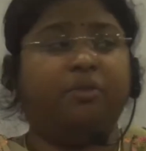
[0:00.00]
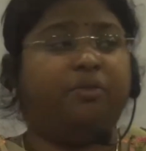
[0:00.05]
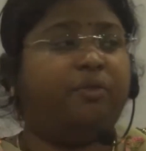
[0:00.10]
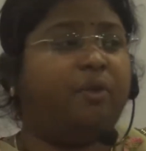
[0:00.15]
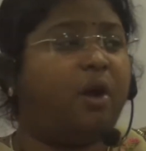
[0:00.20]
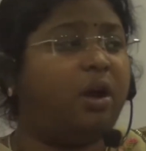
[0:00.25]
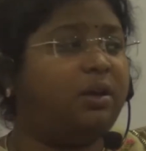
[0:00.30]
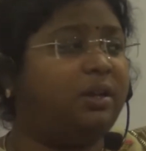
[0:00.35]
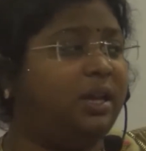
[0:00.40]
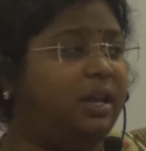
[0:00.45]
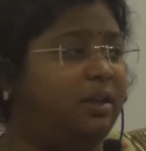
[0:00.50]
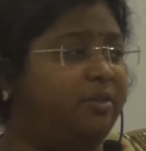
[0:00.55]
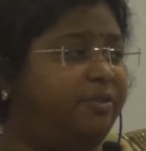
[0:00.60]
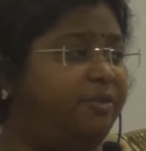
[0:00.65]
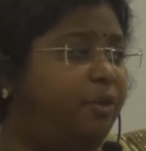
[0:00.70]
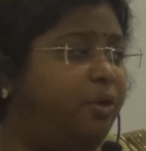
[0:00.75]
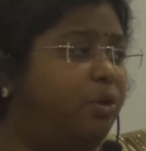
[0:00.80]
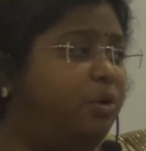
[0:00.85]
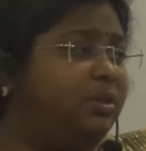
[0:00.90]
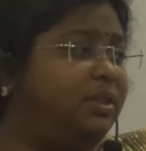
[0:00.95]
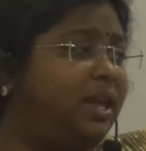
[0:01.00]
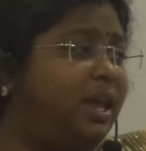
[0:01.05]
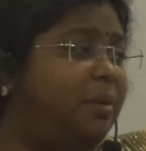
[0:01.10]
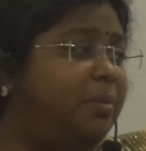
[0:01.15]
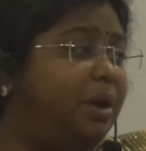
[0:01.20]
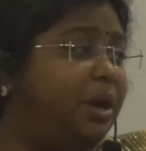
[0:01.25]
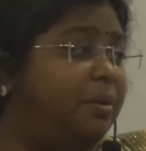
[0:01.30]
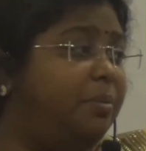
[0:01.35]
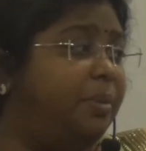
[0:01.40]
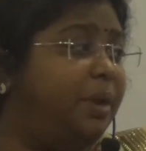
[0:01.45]
44th
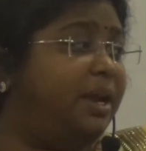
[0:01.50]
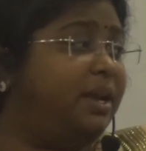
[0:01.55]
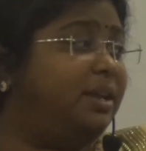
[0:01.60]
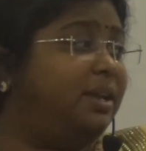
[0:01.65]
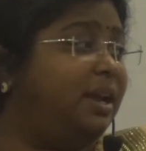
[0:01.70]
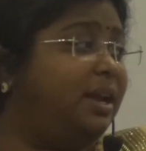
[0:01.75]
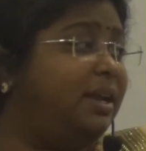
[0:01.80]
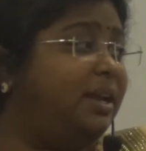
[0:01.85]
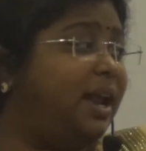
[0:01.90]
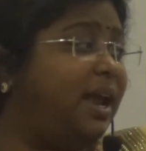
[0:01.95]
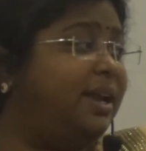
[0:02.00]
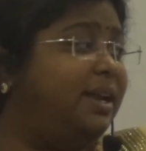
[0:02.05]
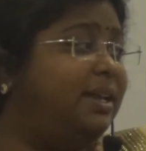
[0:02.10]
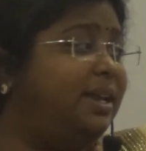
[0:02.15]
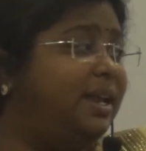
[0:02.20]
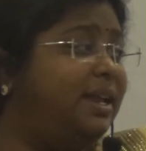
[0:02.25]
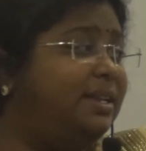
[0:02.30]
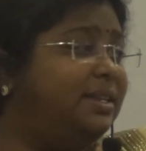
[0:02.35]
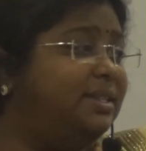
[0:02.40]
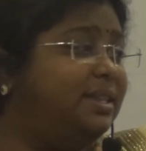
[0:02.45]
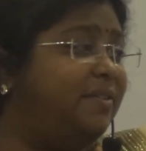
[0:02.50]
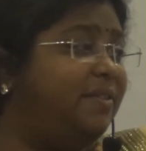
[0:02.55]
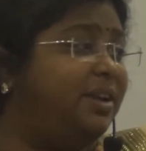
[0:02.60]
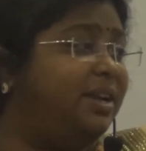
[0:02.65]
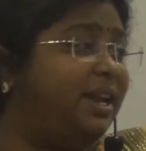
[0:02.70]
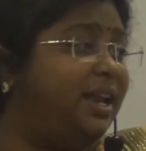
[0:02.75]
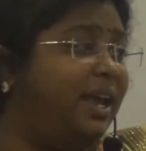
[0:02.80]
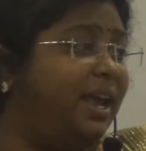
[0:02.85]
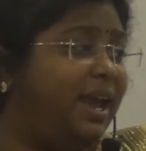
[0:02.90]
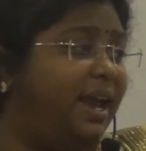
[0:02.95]
Amendment
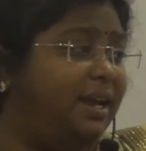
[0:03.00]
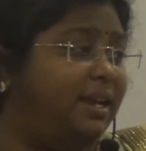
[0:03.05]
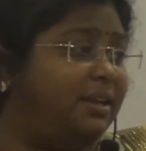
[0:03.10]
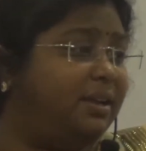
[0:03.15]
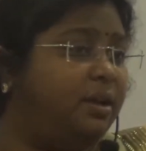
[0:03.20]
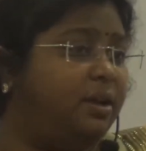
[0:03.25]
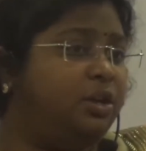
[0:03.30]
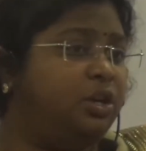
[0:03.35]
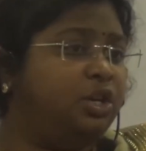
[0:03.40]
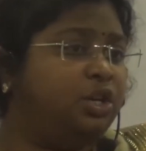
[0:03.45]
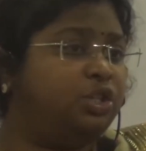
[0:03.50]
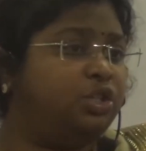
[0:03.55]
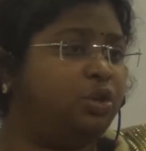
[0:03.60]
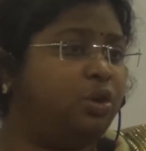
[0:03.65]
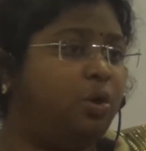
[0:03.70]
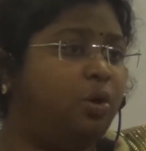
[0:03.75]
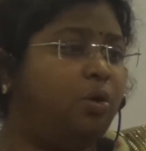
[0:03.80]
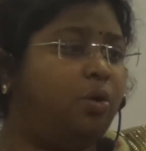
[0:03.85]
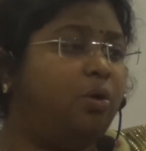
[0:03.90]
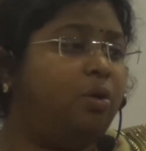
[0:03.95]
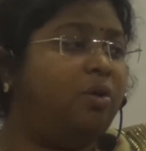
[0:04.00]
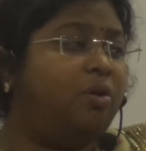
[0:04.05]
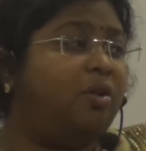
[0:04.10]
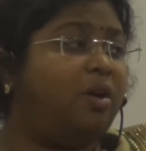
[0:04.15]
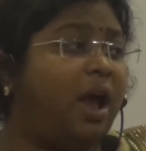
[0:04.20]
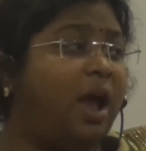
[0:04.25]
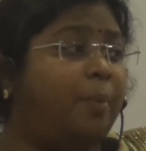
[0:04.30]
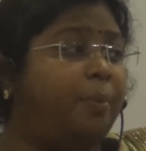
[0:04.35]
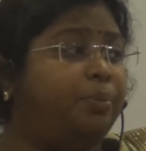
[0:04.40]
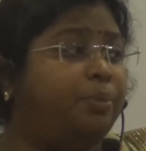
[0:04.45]
1978. So
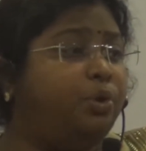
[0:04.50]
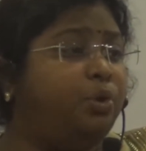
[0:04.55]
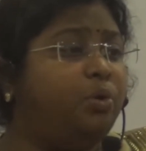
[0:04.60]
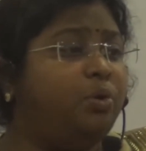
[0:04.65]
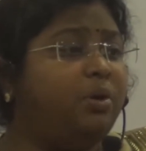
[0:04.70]
up to